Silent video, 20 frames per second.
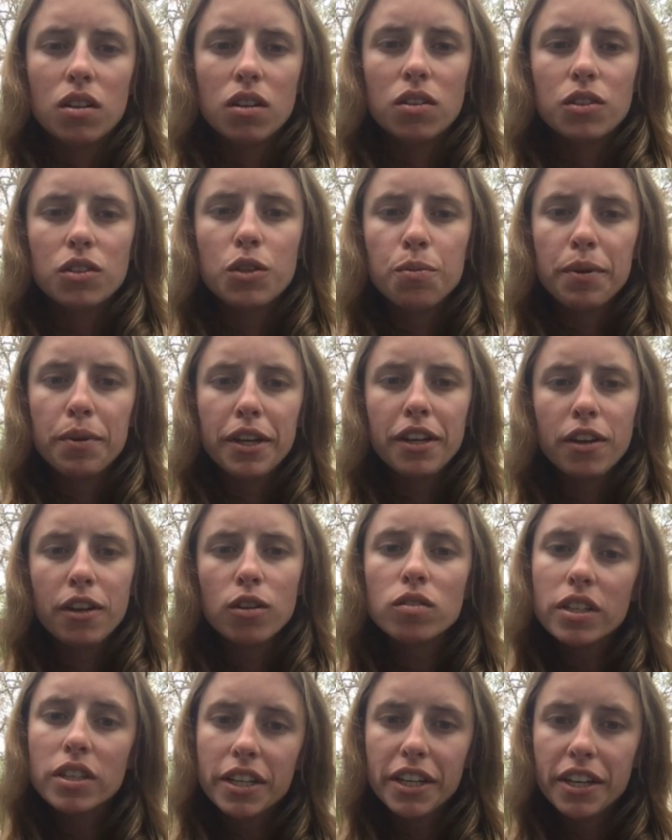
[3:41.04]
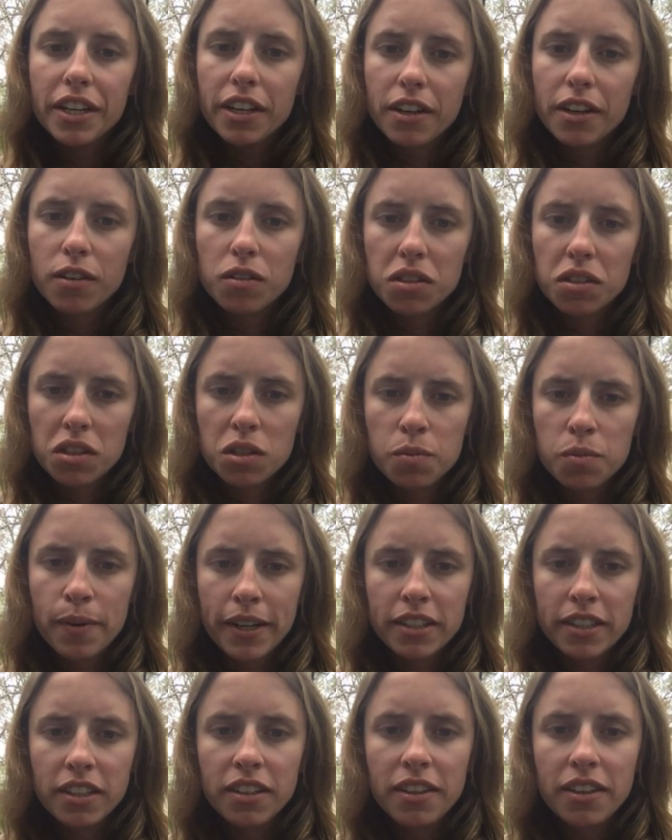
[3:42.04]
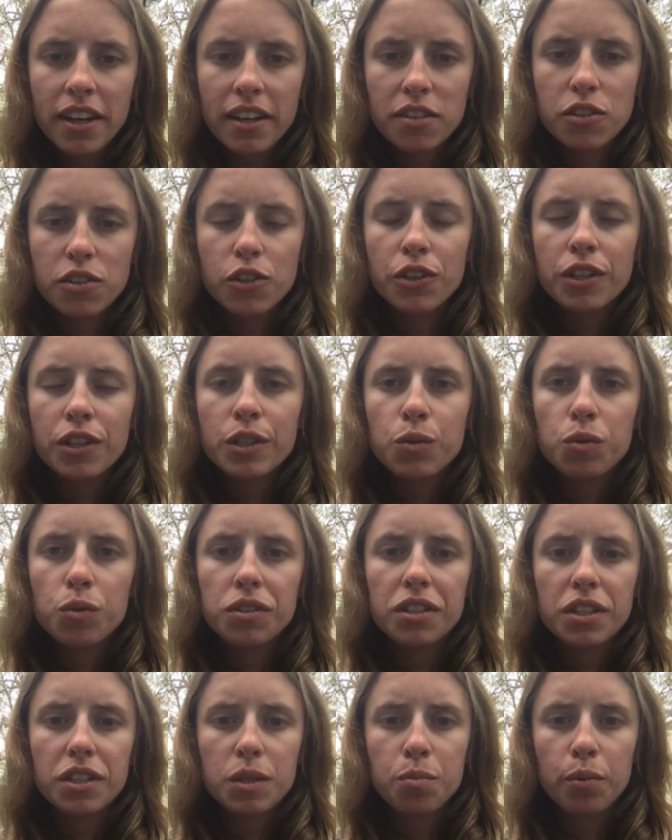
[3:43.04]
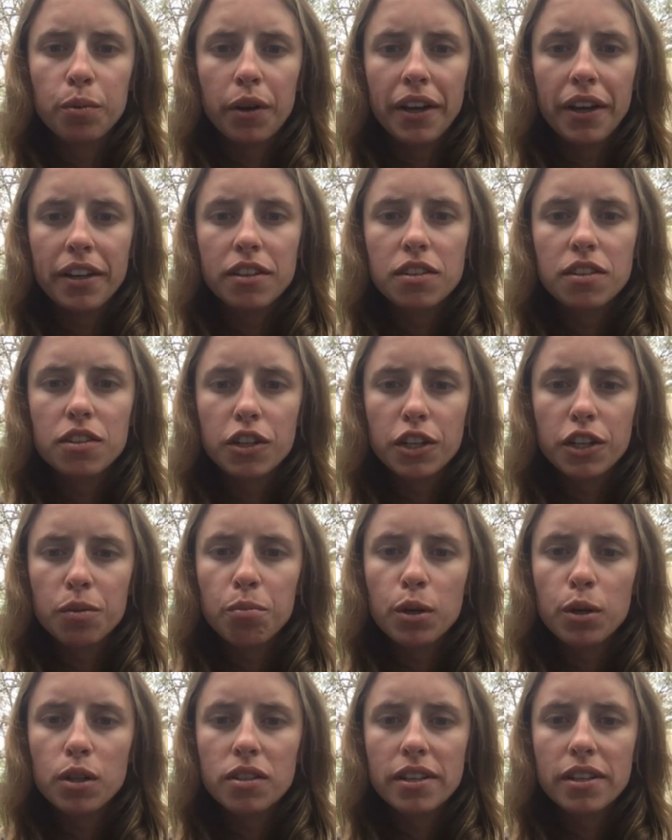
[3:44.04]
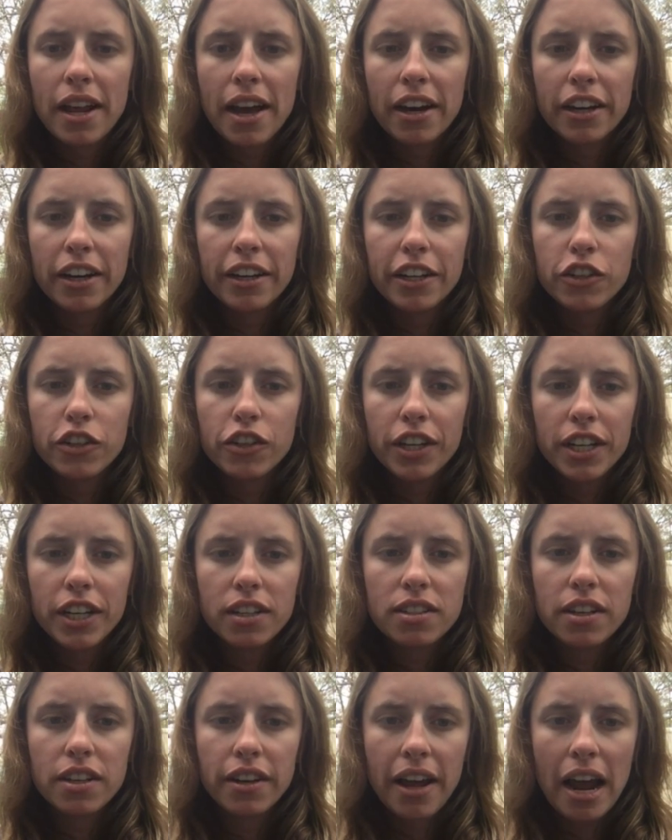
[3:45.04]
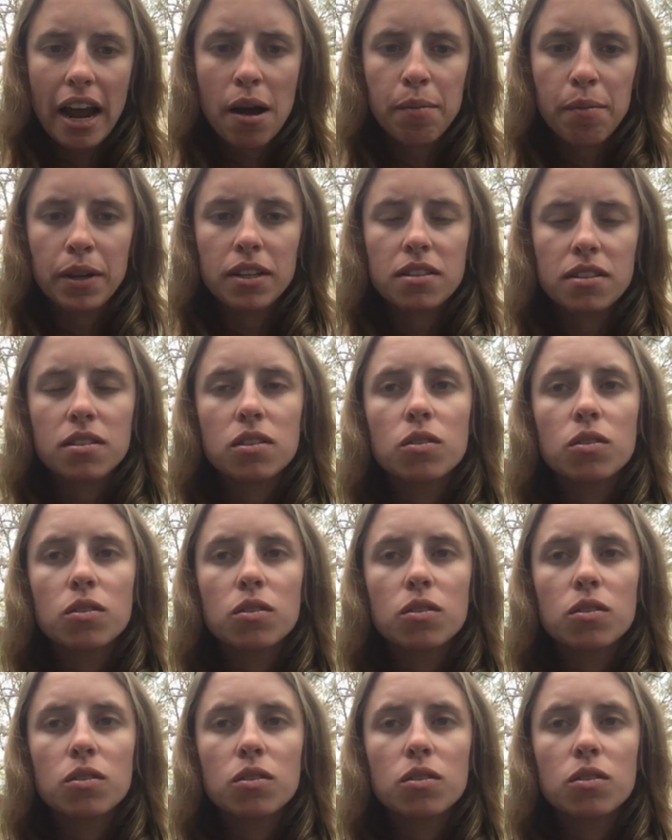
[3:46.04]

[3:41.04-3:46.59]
To be an OT, it was expected that students would display certain personality traits and habits,